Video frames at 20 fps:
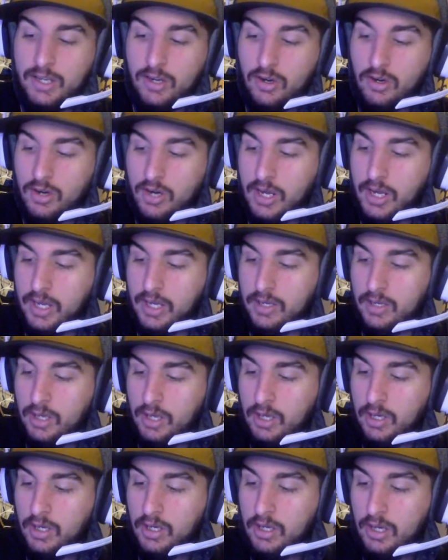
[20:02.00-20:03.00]
ERA.
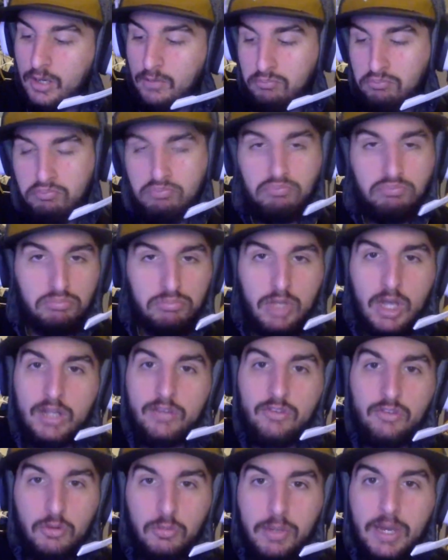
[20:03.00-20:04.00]

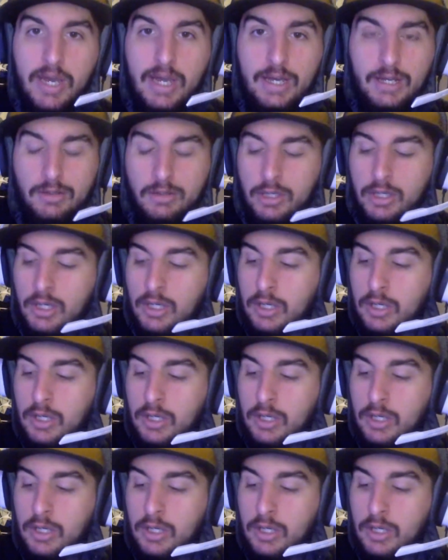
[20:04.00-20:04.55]
Not too bad,